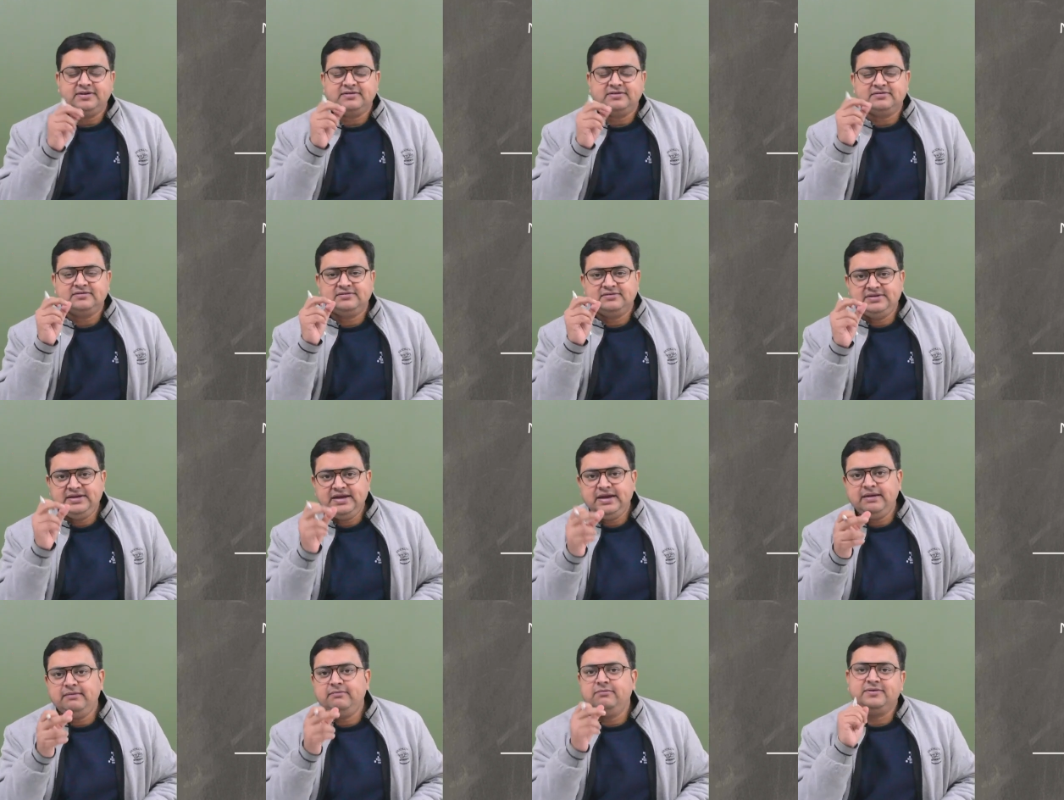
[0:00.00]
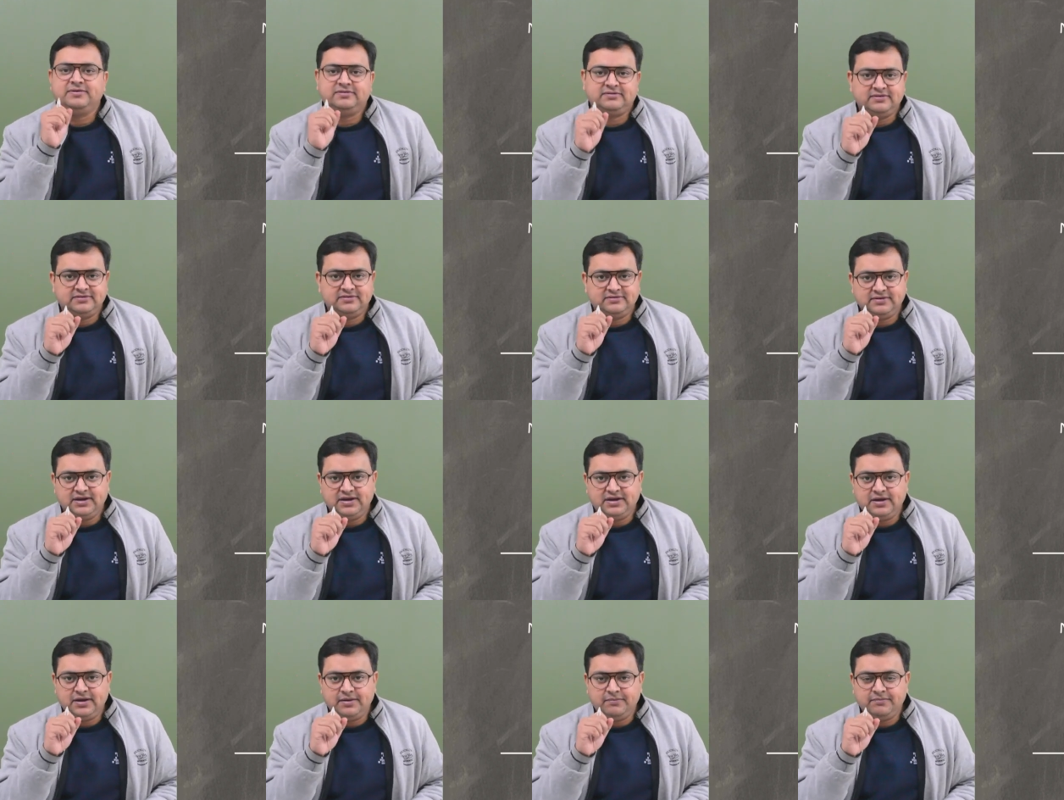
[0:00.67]
This is deemed business
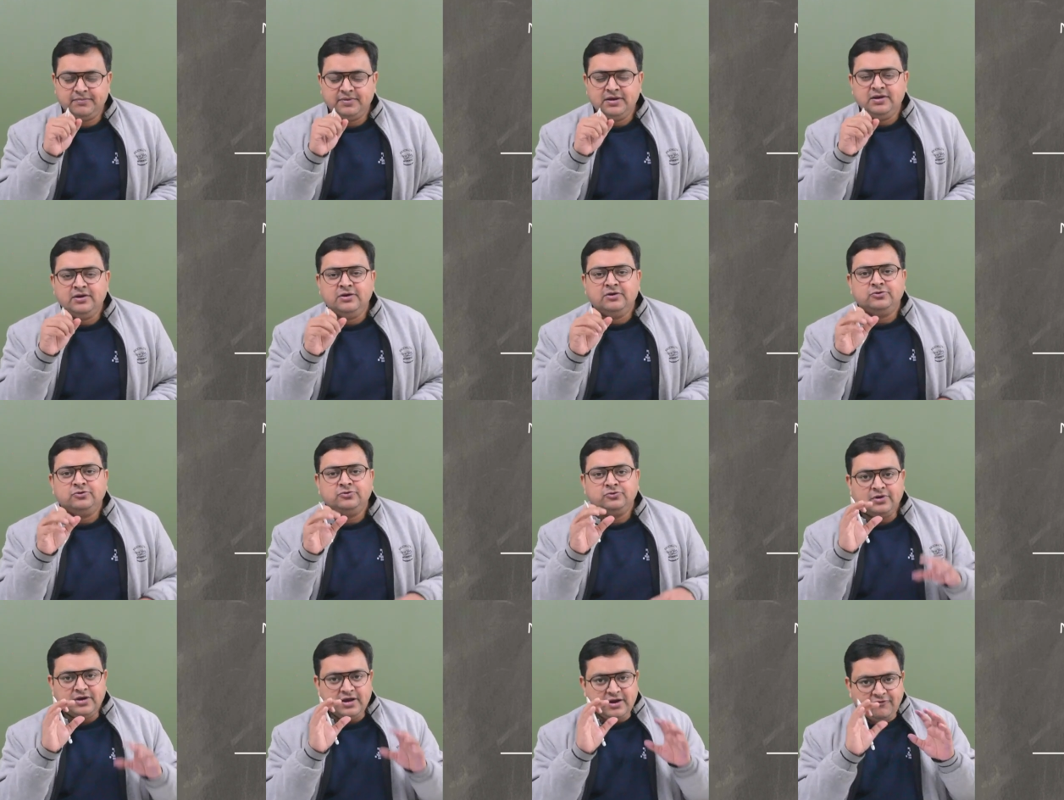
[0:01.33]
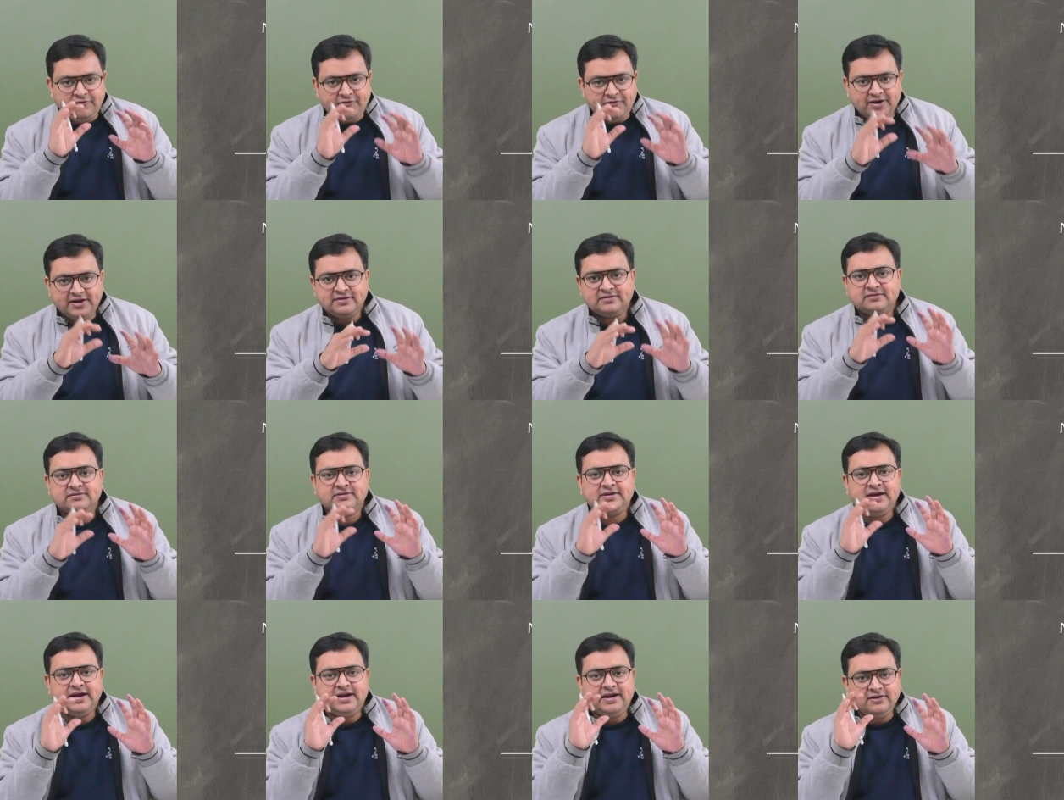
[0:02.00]
income. So if it
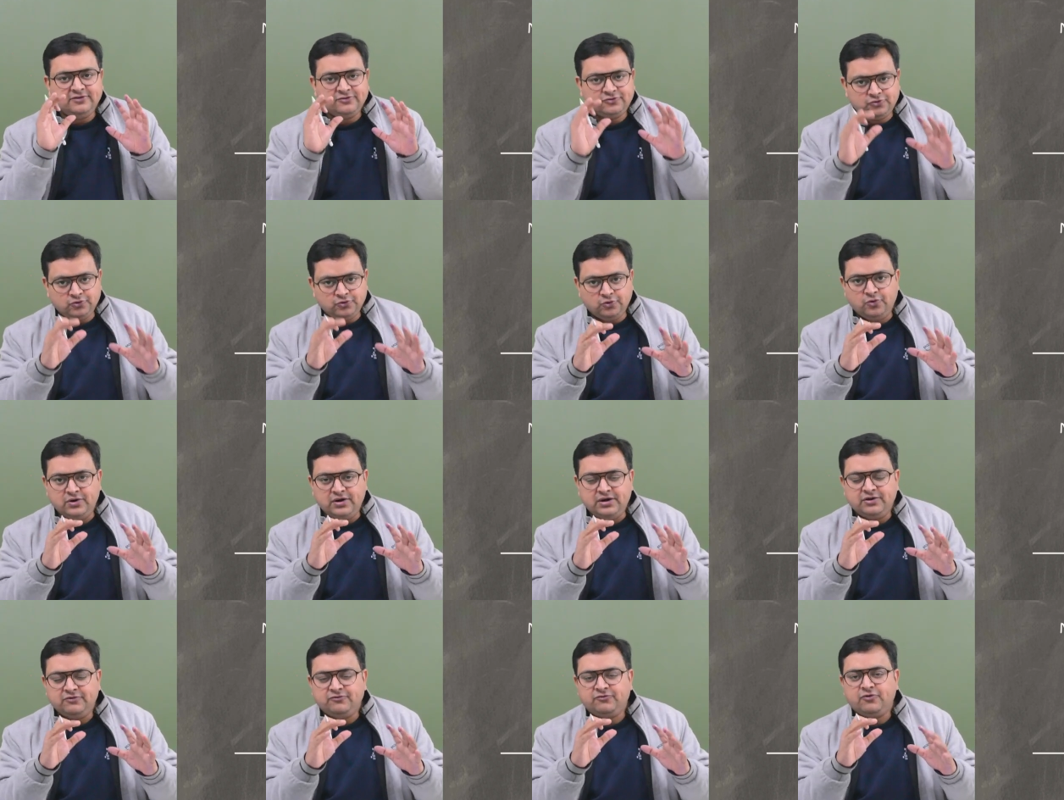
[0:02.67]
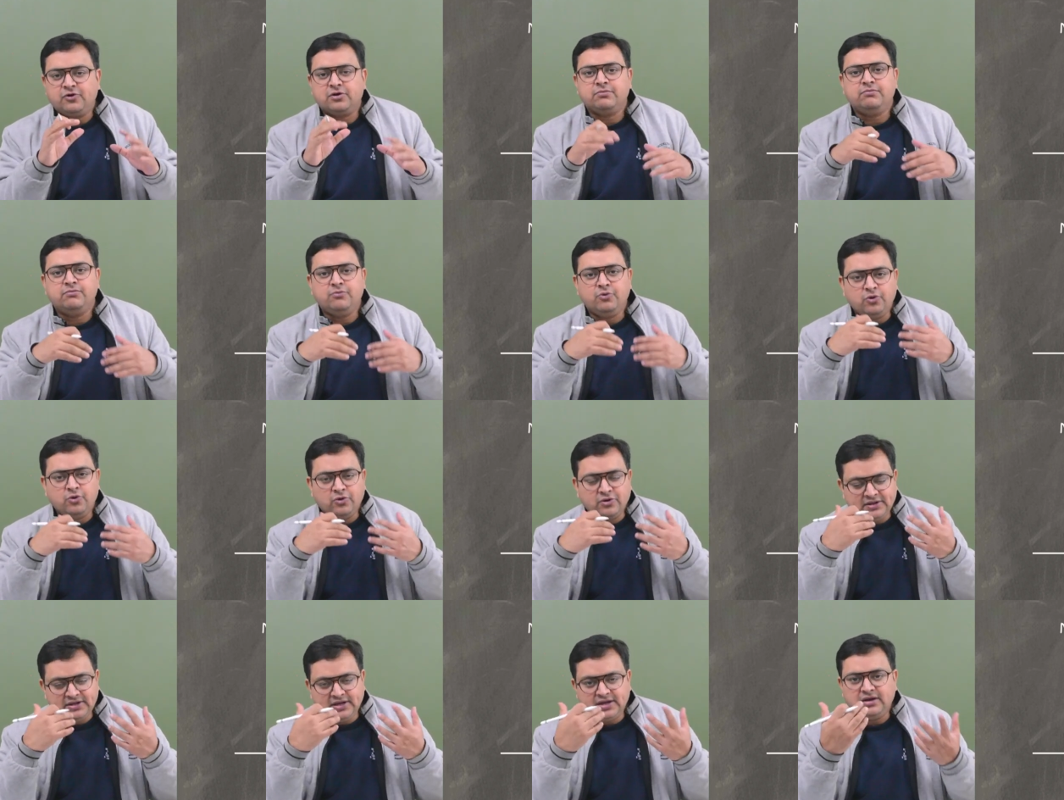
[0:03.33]
is getting sold for
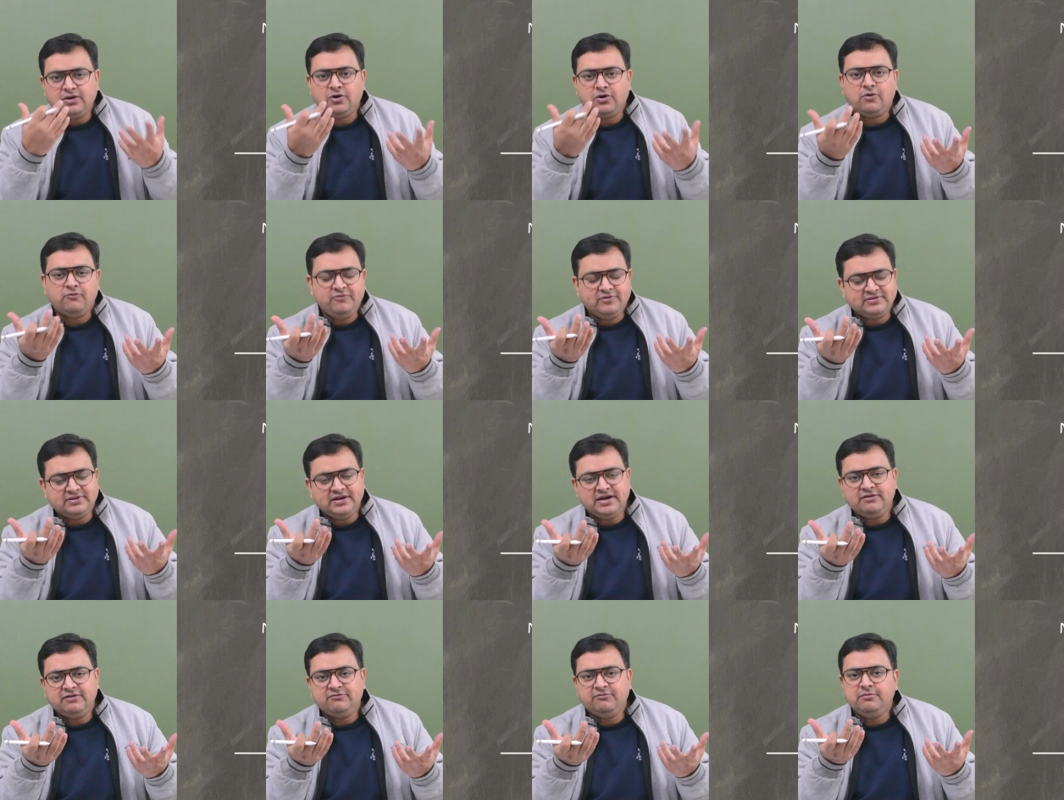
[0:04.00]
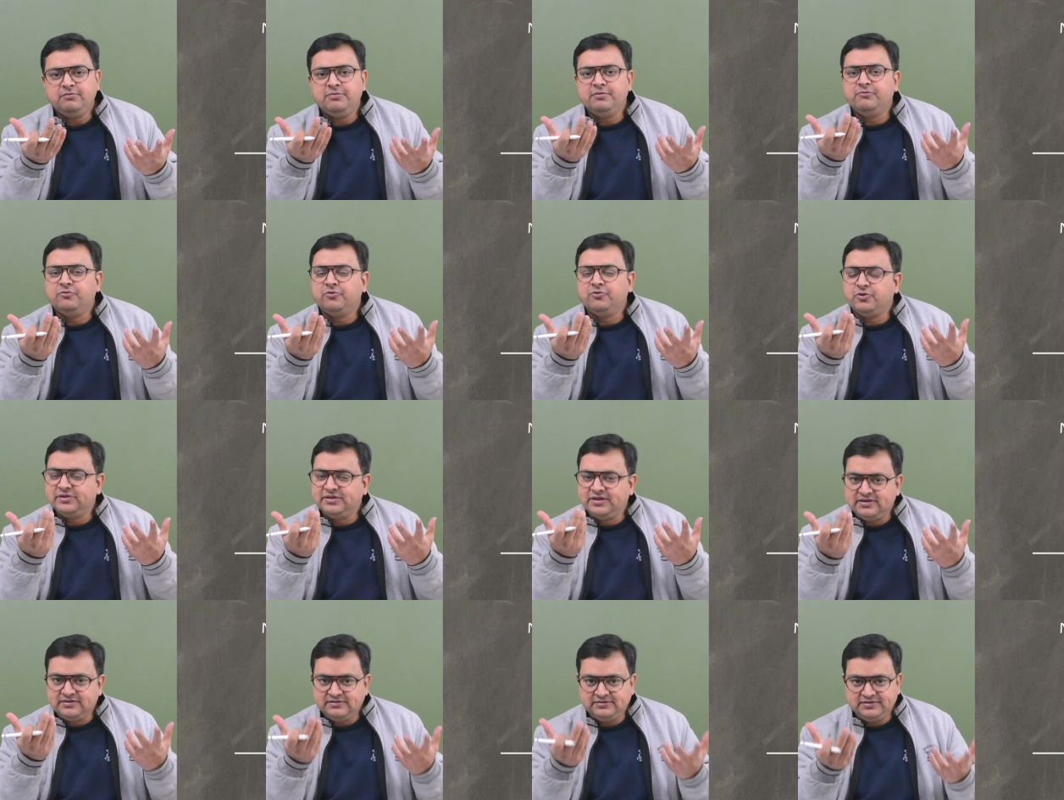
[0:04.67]
more than, obviously it will be
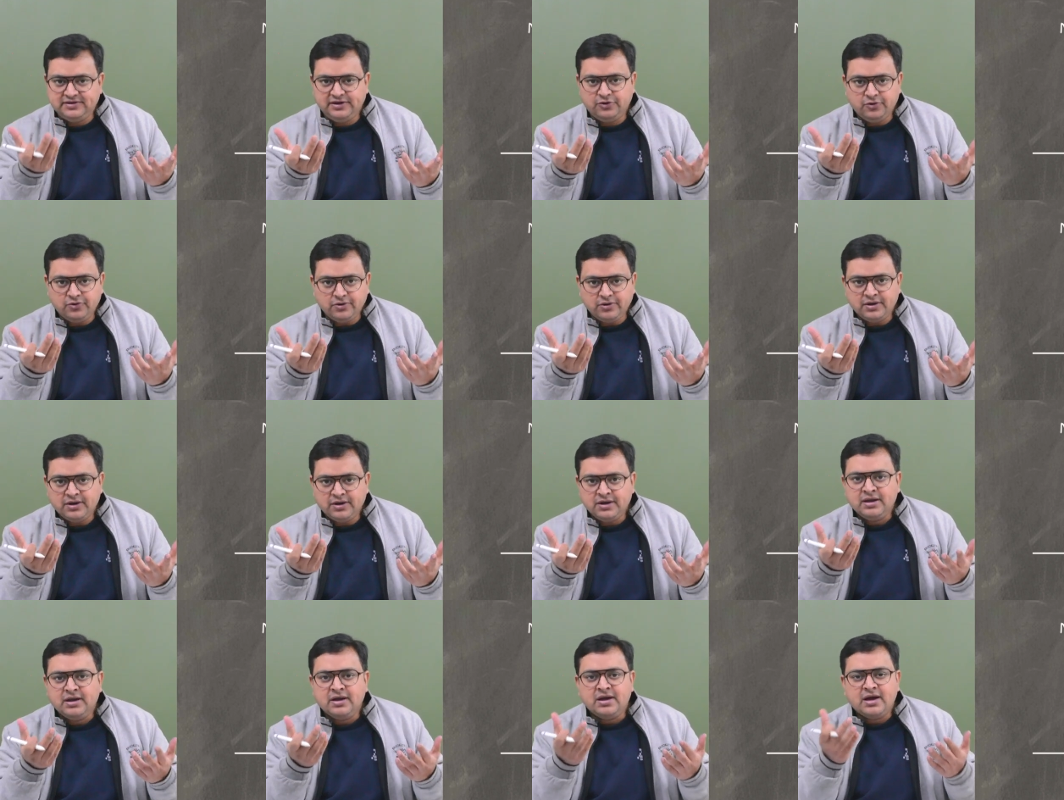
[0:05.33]
more than zero.